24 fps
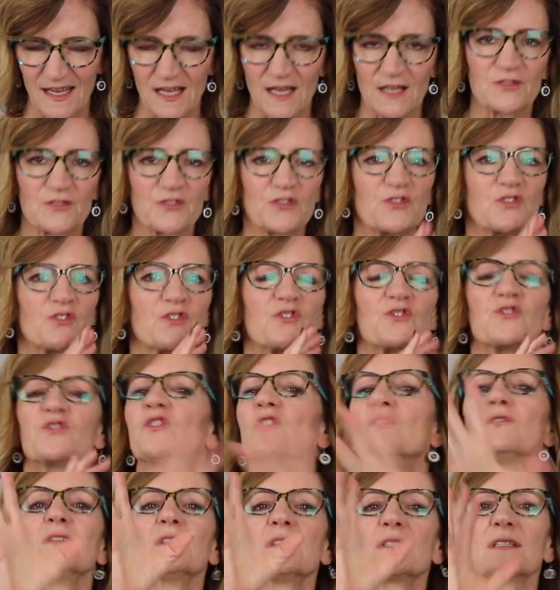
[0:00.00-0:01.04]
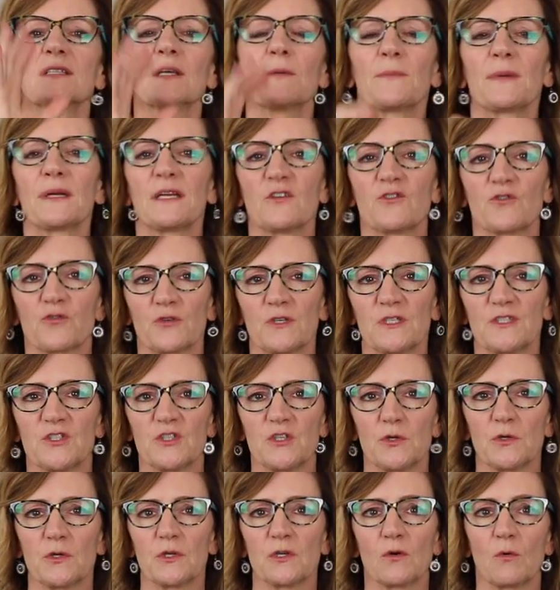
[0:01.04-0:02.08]
As soon as somebody
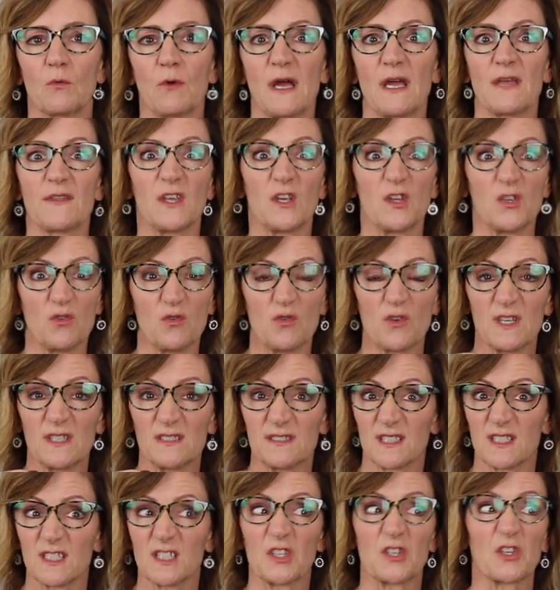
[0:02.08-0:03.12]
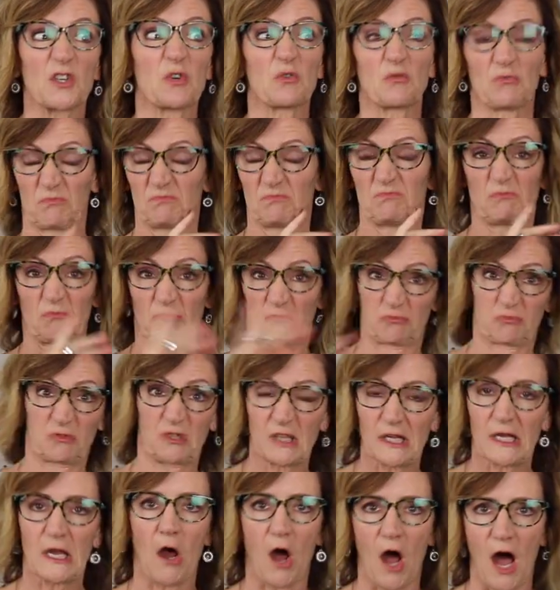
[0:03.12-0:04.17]
treats you in a way that you consider
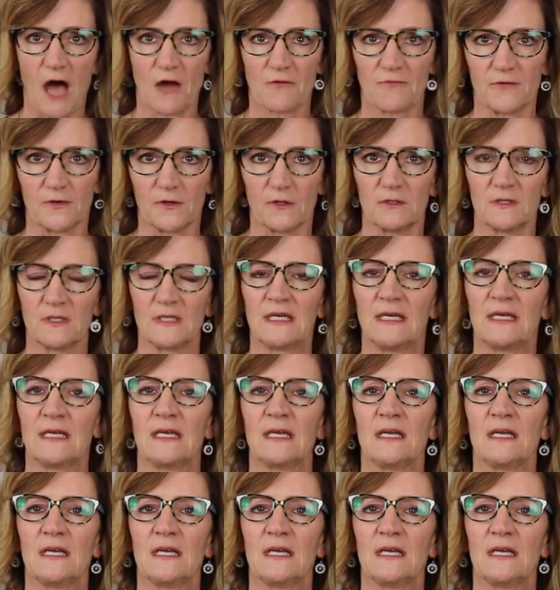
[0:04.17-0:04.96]
really awful,